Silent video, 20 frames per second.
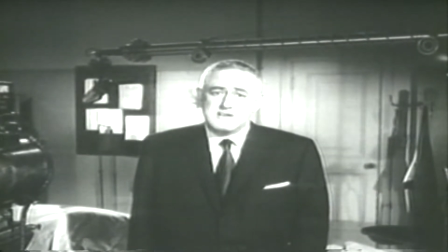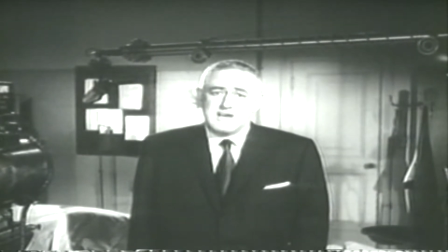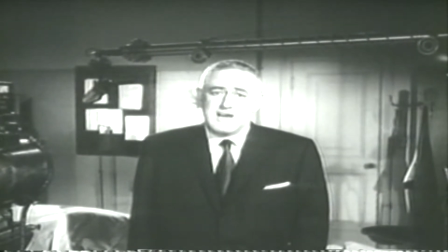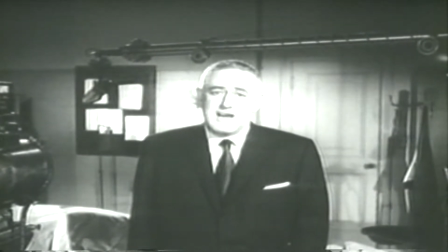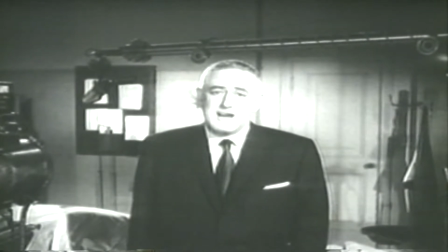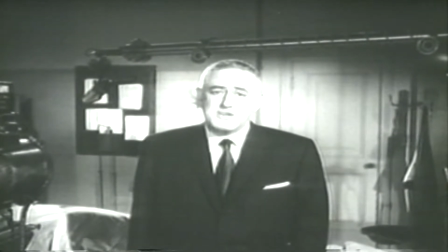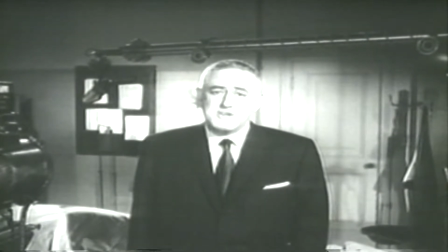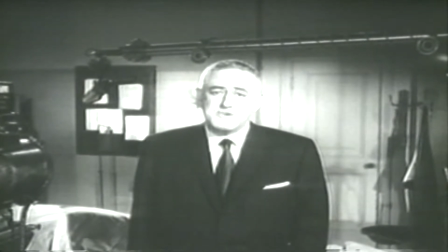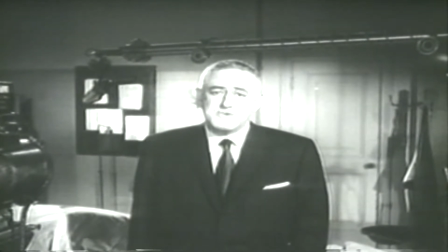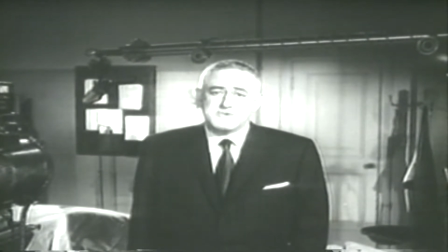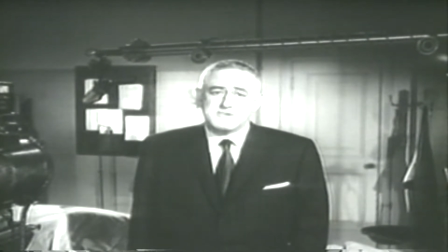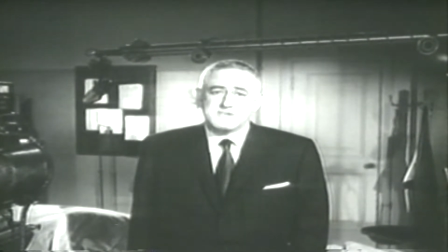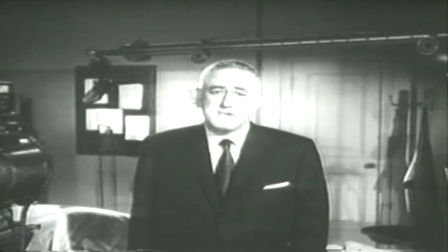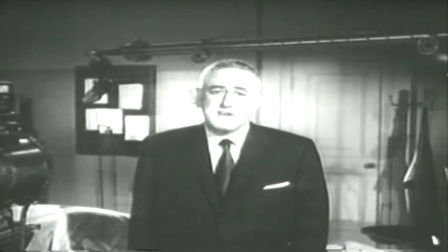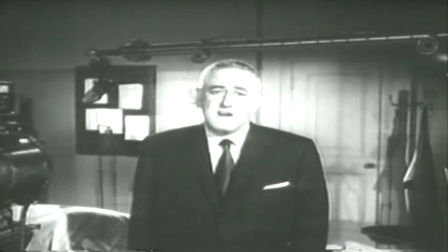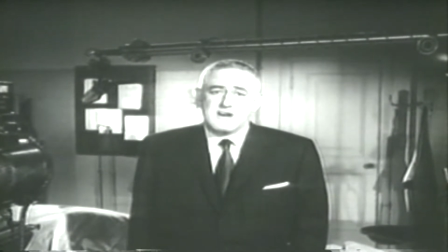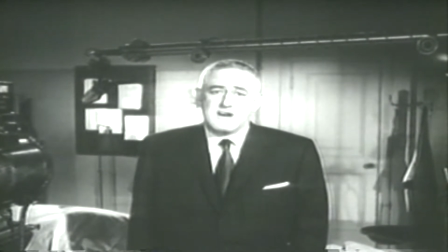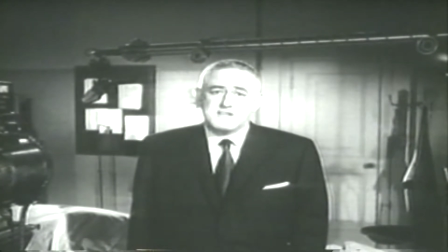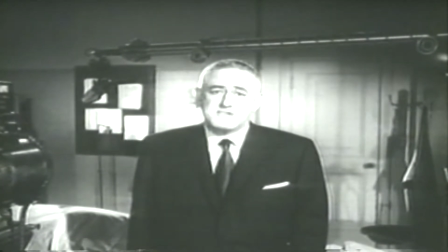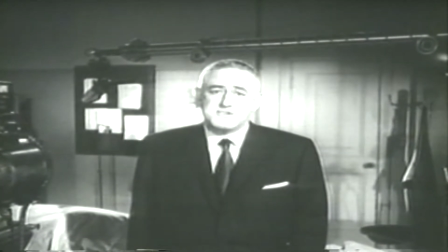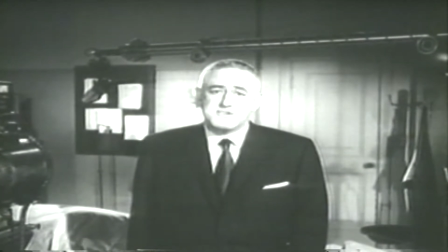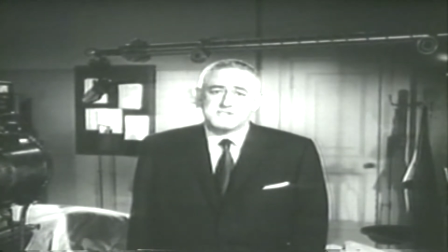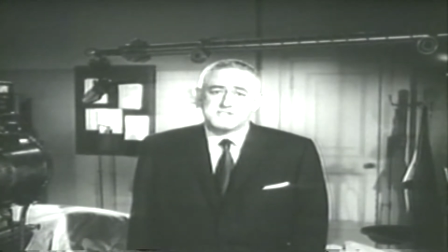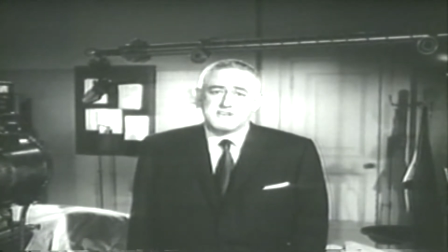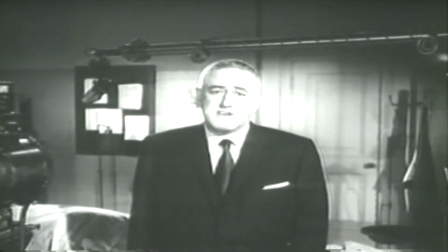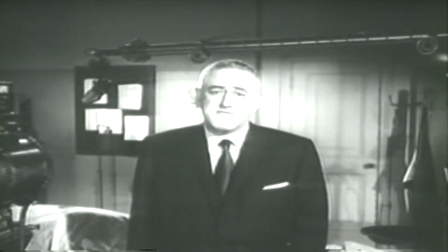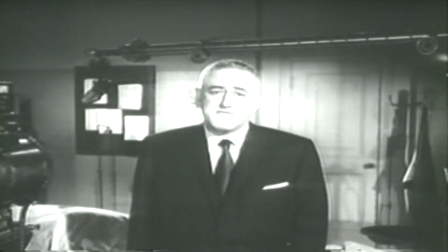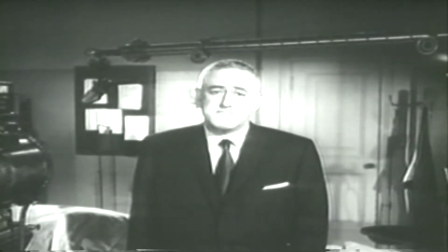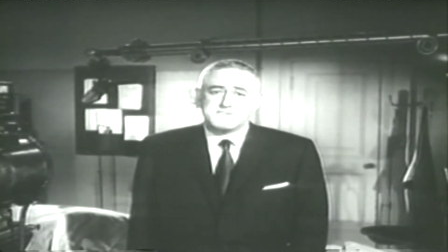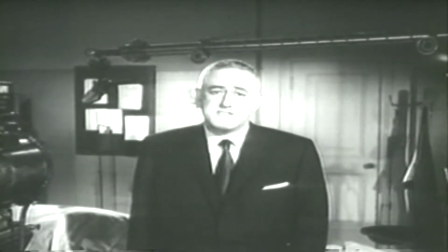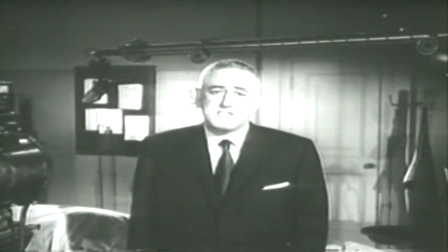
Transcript: how you can guard yourself from